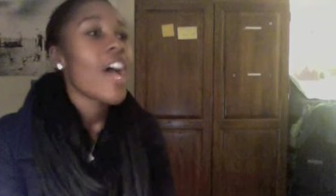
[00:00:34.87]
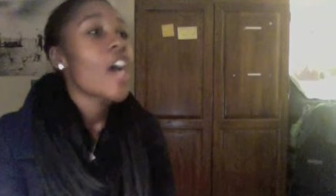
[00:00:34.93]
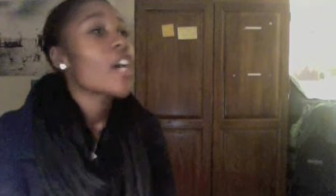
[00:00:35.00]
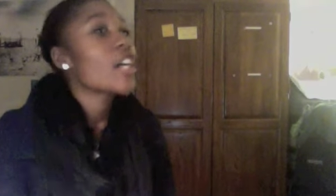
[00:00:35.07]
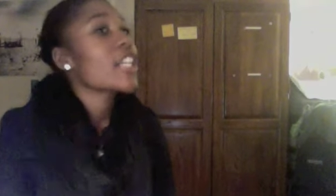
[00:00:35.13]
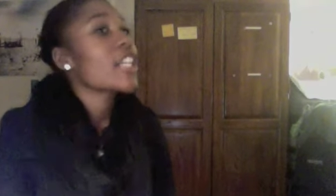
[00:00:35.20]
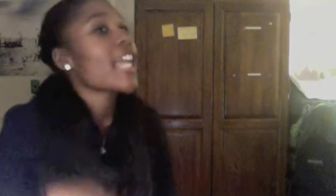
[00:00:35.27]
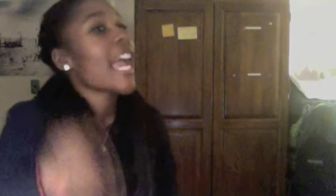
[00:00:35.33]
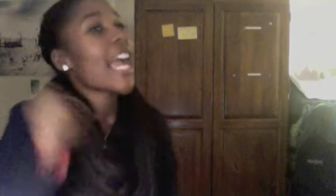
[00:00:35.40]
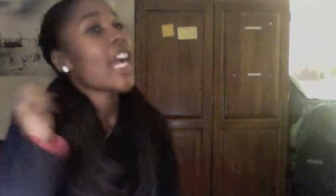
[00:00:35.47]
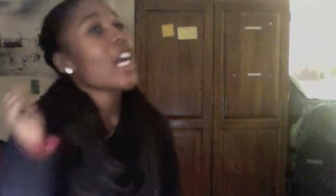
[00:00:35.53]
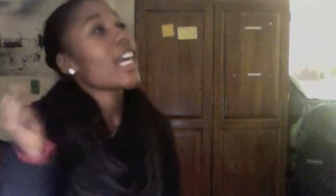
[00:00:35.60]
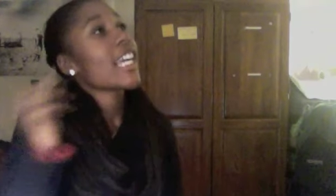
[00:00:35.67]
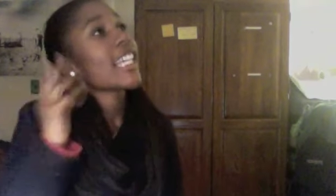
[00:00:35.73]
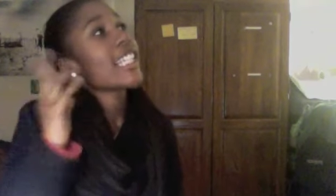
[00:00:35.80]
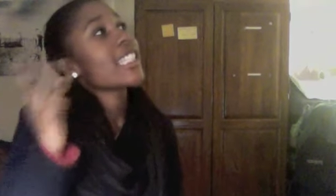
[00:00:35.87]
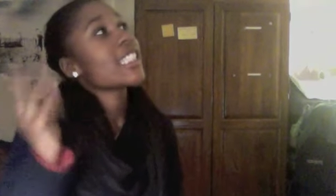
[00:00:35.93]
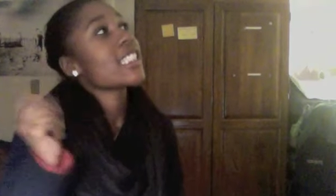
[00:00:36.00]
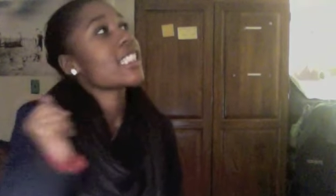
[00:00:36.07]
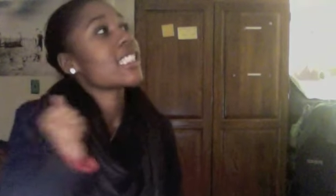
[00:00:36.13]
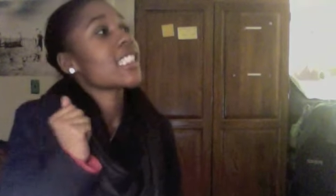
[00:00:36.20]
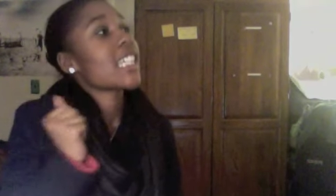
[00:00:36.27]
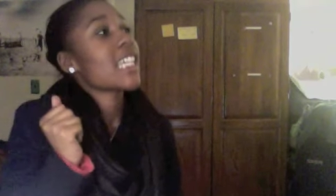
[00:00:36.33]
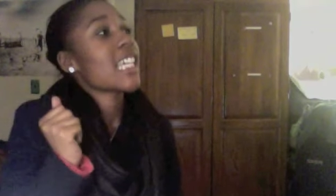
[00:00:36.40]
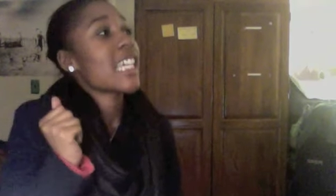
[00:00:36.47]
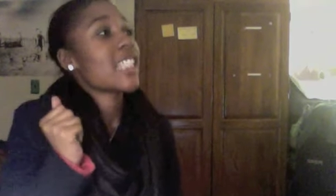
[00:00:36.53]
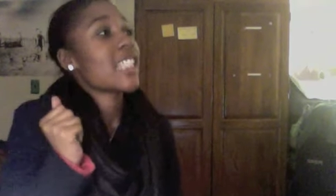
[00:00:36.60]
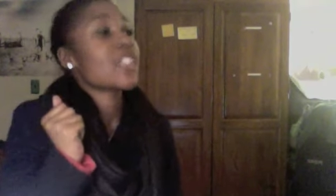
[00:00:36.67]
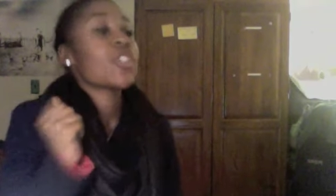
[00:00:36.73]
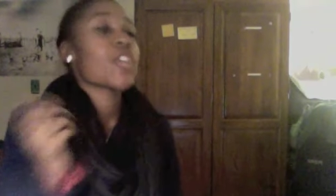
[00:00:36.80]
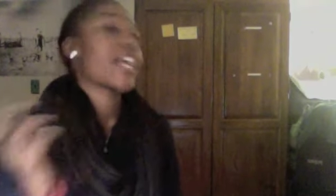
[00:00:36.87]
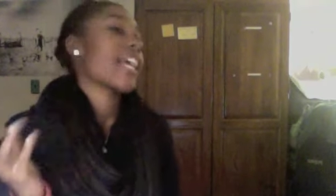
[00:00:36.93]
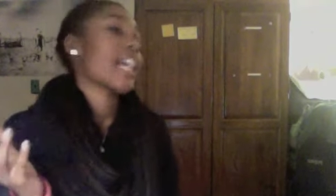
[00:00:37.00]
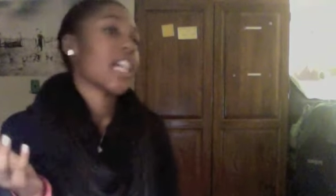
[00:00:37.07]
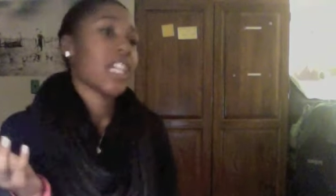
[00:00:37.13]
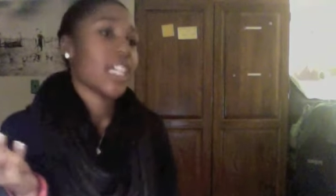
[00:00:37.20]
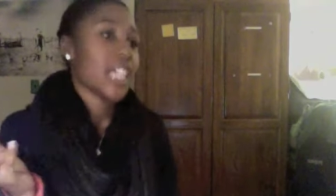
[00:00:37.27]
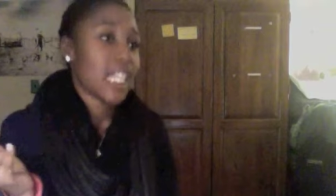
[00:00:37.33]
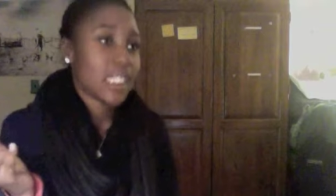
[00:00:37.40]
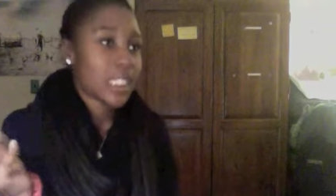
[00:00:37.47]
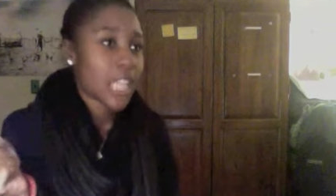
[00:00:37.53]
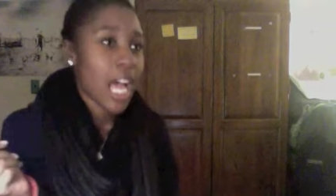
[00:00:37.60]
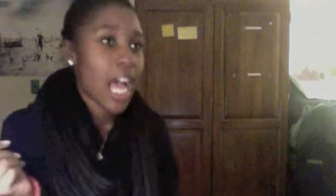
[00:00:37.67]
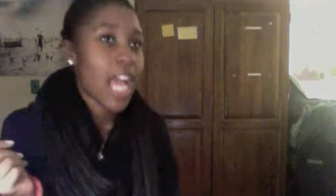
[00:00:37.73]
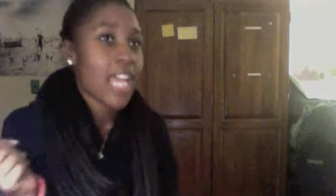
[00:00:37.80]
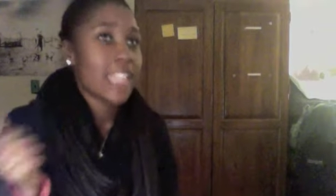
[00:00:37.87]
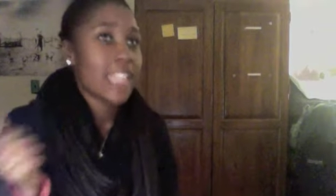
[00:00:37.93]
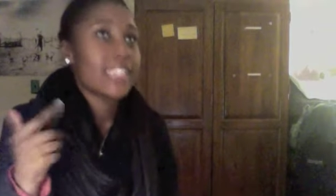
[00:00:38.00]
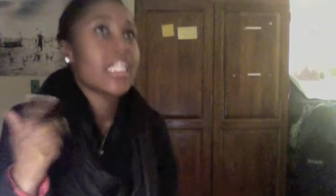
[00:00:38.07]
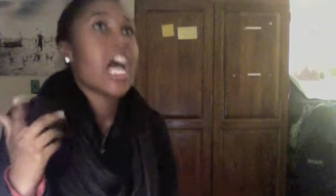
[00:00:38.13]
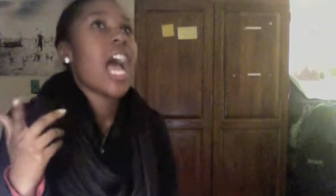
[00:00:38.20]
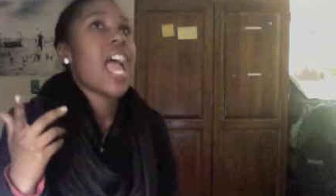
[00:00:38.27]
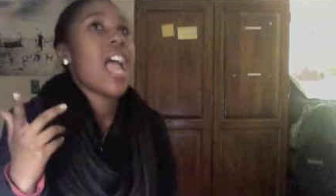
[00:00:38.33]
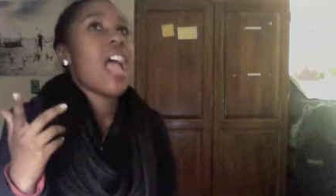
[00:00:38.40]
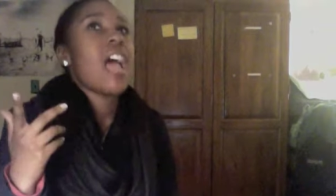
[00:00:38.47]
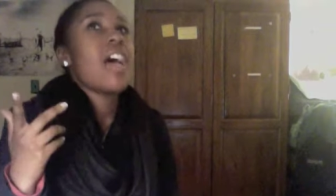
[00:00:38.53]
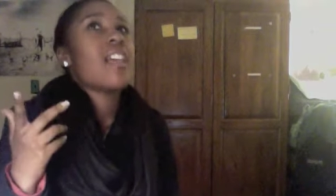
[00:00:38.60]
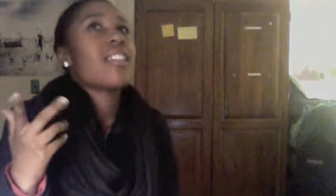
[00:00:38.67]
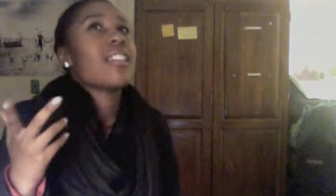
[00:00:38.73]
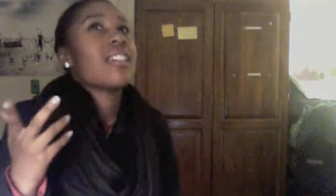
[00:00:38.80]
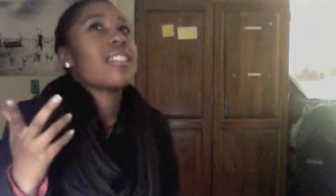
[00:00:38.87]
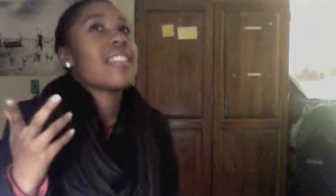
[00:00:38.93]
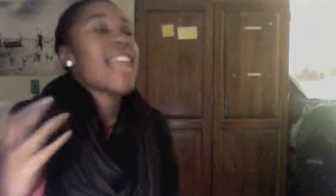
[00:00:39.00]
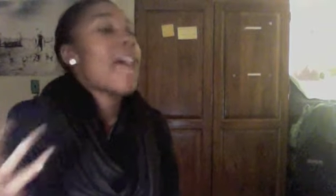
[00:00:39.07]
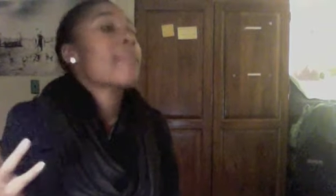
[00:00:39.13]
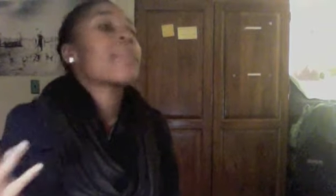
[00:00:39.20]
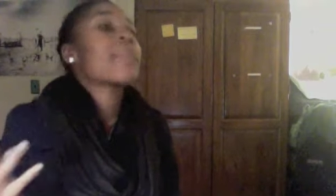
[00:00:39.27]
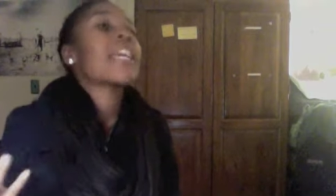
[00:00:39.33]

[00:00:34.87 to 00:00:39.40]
Good hair is it's straight hair. It's not it's not nappy